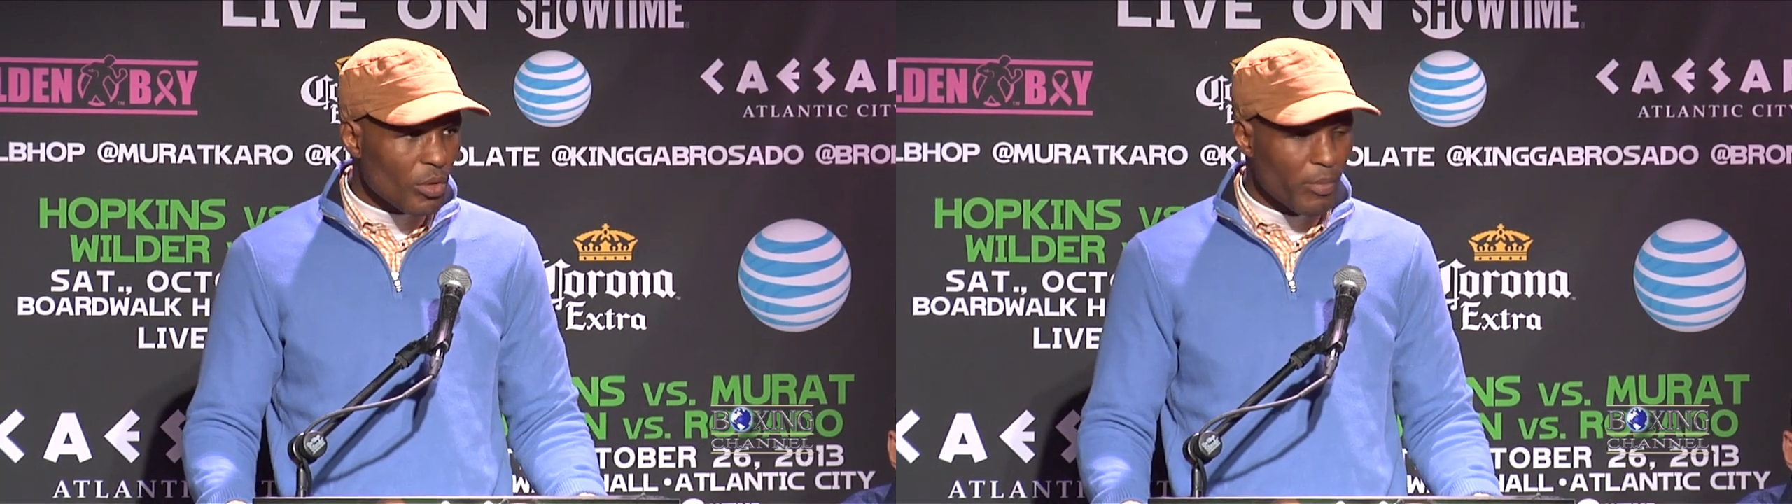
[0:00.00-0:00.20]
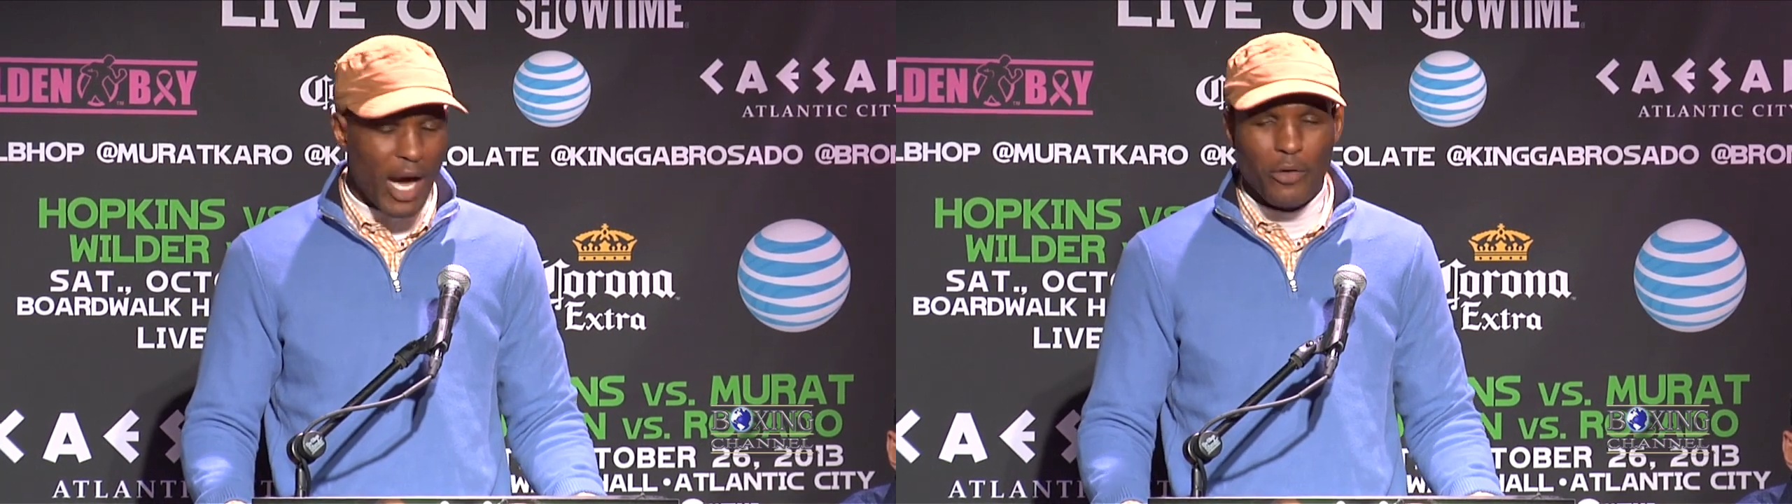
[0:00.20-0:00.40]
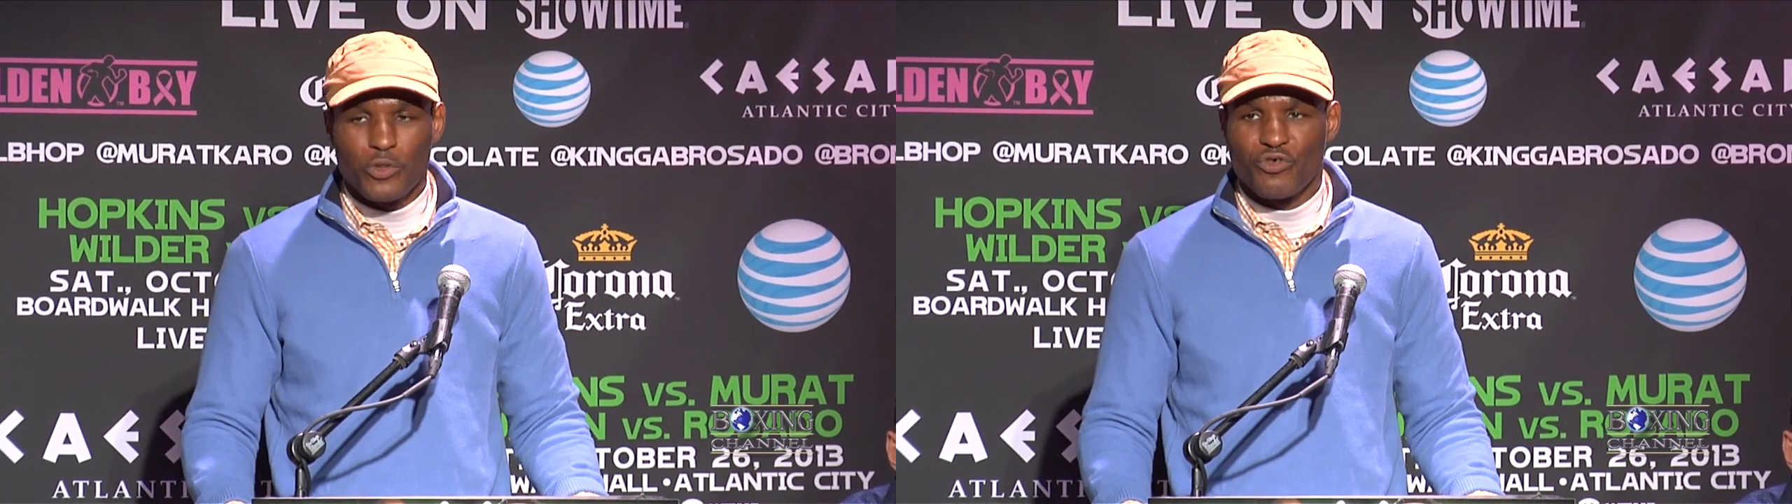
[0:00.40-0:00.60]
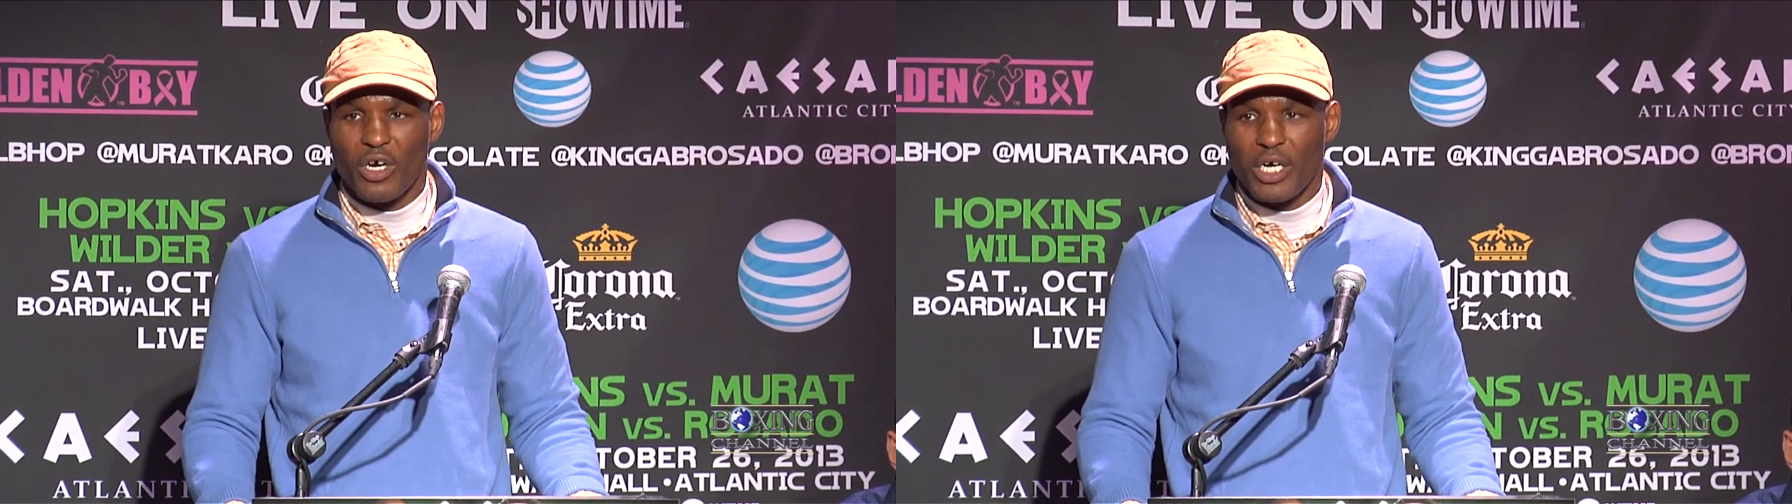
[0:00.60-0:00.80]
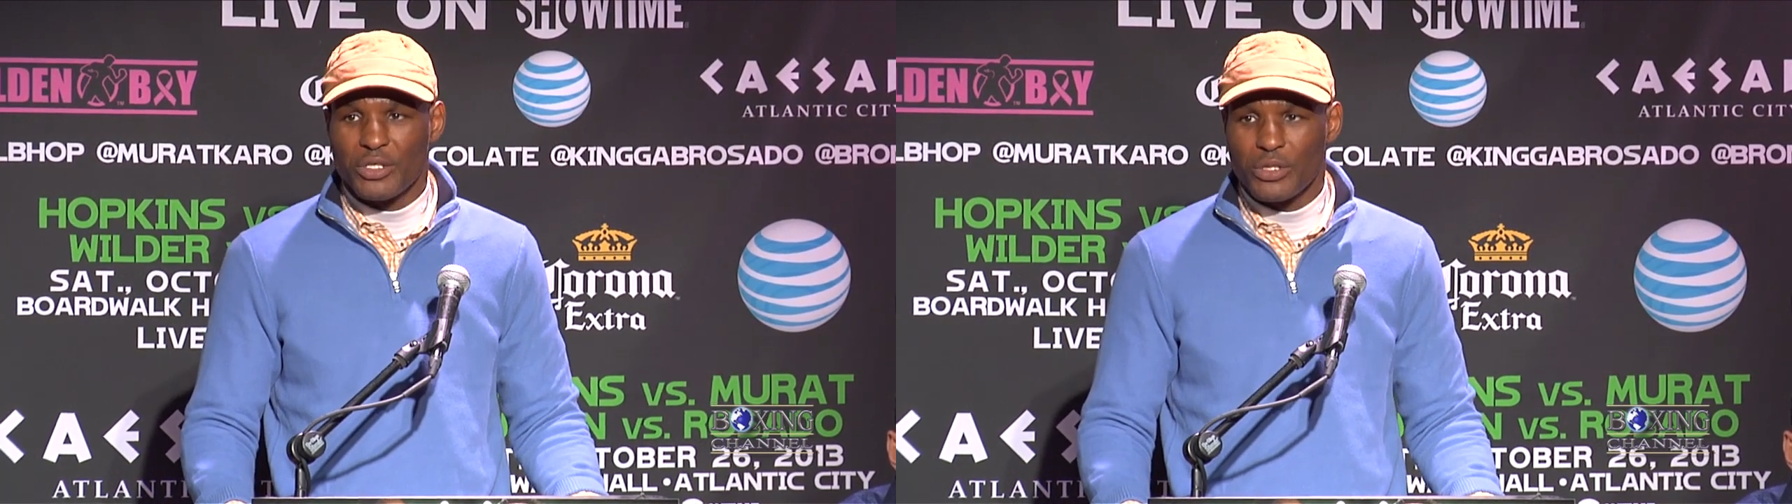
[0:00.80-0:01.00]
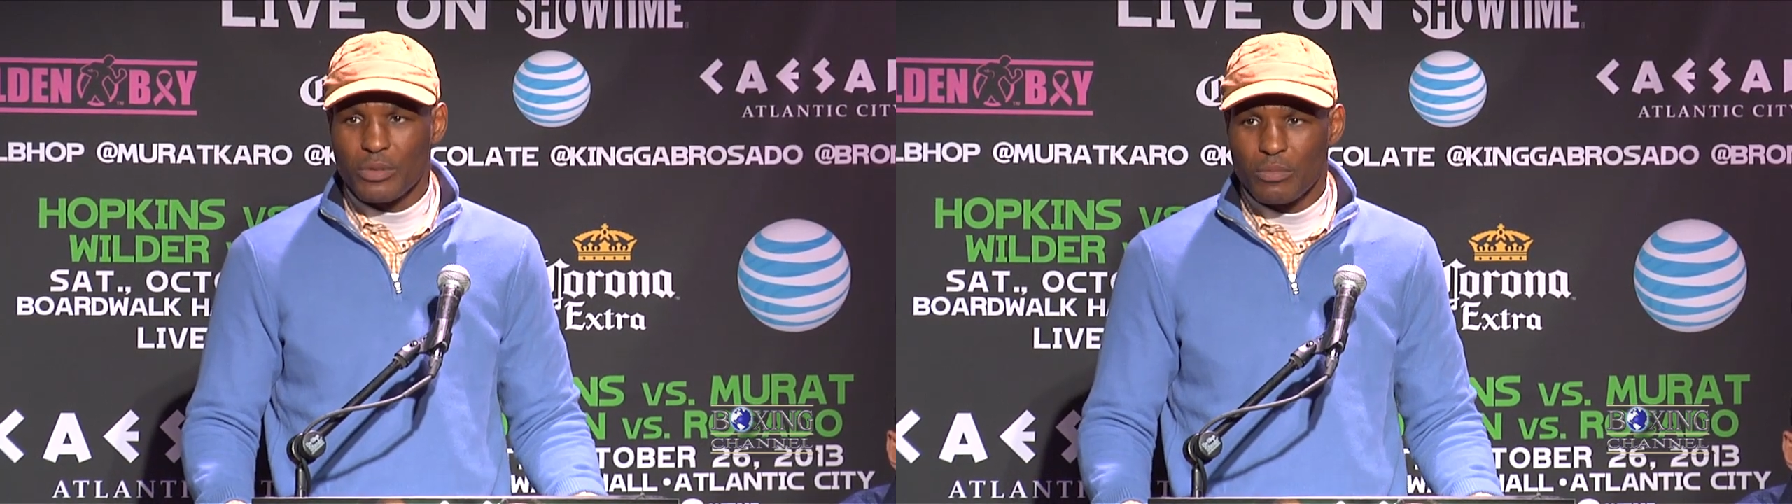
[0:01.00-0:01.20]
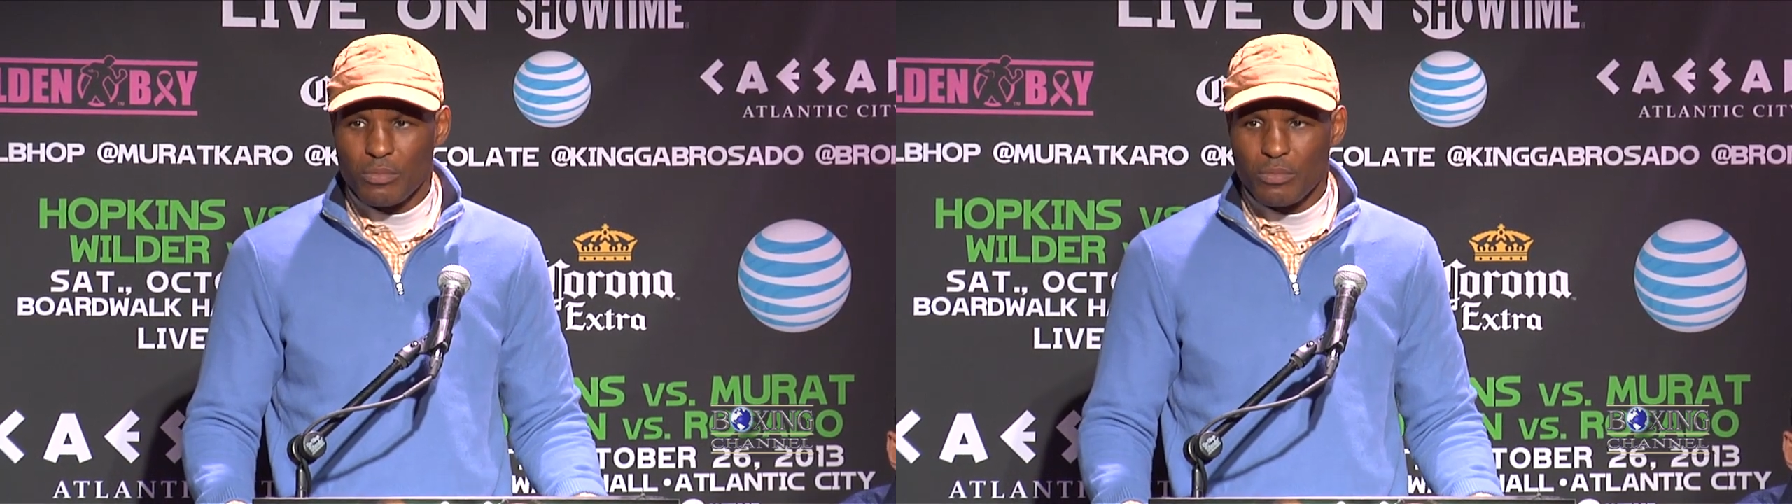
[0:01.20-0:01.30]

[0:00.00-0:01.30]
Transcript: Not on drugs.